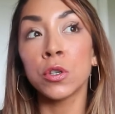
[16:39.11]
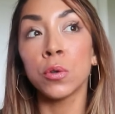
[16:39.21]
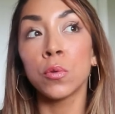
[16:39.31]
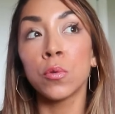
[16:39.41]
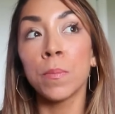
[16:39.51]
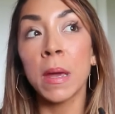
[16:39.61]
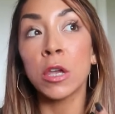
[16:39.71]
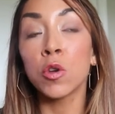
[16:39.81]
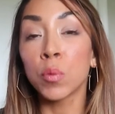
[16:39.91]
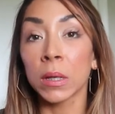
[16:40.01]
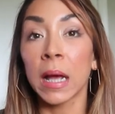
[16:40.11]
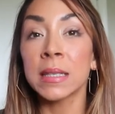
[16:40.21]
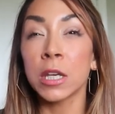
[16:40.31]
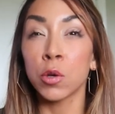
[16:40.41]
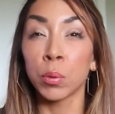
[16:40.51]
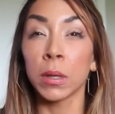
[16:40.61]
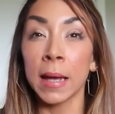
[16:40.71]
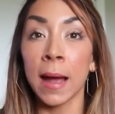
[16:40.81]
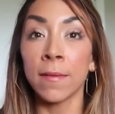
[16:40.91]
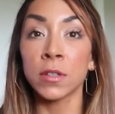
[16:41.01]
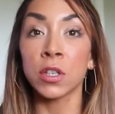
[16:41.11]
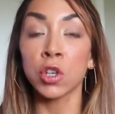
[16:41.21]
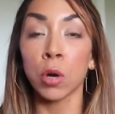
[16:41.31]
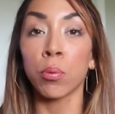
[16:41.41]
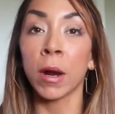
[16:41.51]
to make you realize that you really have to start